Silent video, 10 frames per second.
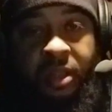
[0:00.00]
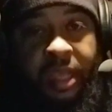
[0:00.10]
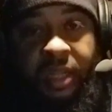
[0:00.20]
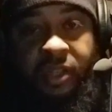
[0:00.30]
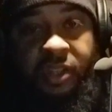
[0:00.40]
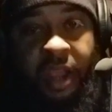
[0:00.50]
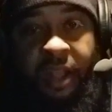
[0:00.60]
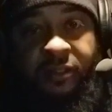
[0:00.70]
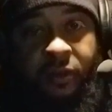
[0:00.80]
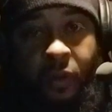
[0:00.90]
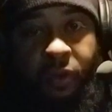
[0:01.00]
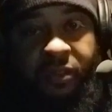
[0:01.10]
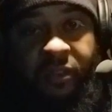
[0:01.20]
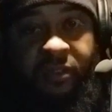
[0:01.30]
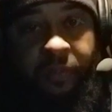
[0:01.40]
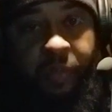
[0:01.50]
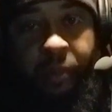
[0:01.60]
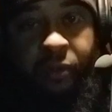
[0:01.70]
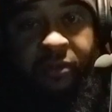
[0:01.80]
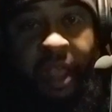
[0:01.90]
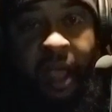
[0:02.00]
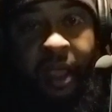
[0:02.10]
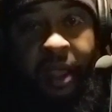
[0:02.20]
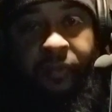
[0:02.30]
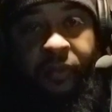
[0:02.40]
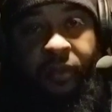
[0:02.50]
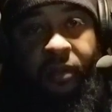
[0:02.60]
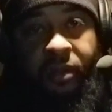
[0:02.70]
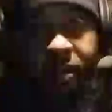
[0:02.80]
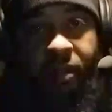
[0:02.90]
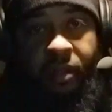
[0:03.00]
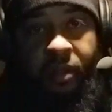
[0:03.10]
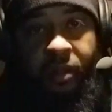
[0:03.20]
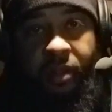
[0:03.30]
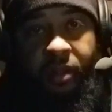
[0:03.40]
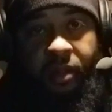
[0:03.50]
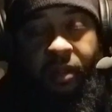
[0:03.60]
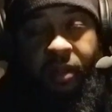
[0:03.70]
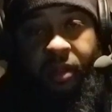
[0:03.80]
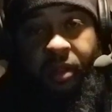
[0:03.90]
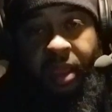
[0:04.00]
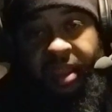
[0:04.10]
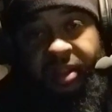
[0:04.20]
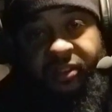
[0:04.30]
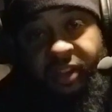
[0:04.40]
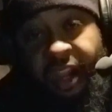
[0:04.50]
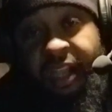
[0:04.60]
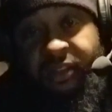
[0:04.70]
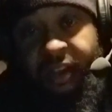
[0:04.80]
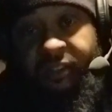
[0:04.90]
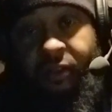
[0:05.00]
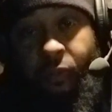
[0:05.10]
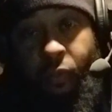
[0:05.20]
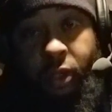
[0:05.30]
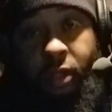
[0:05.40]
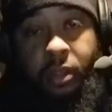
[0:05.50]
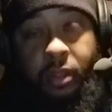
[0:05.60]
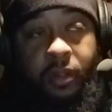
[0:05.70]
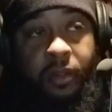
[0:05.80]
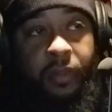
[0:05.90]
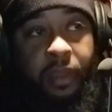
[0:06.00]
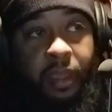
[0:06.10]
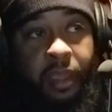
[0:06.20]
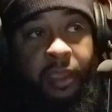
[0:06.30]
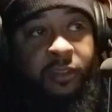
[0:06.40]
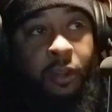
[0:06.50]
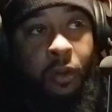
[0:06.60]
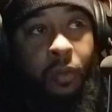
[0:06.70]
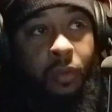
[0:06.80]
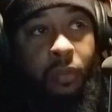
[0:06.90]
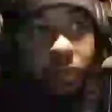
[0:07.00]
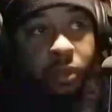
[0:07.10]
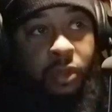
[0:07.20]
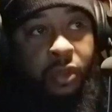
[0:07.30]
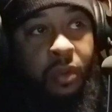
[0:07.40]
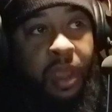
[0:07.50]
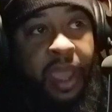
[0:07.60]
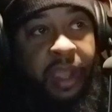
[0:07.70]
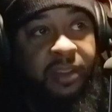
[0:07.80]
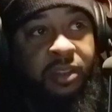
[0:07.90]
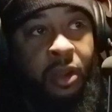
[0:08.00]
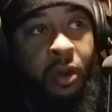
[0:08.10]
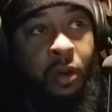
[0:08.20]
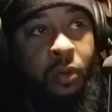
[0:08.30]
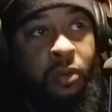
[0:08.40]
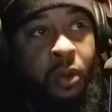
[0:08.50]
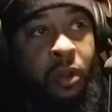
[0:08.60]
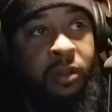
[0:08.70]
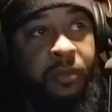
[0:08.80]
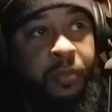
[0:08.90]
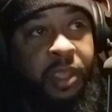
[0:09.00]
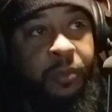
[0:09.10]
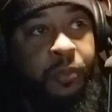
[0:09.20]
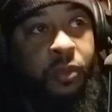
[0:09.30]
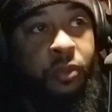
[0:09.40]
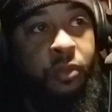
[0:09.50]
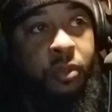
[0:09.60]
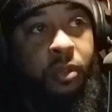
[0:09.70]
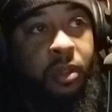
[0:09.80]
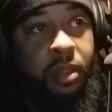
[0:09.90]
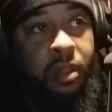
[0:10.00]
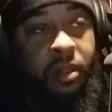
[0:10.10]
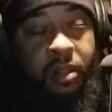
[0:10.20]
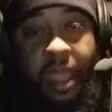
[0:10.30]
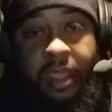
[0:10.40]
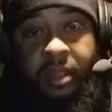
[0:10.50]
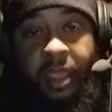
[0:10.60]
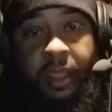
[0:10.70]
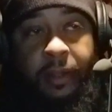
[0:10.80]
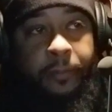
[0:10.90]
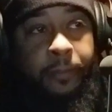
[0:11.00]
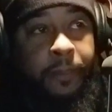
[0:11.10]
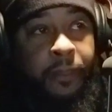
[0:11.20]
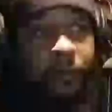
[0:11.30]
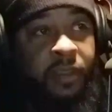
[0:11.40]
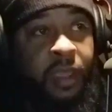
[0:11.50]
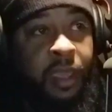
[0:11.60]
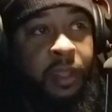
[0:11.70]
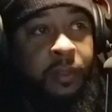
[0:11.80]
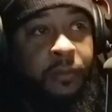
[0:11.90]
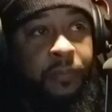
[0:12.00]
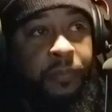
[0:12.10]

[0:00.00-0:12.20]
that can change the courses of people's lives. It can change history. And so you actually hold on to people like that. You know what I'm saying?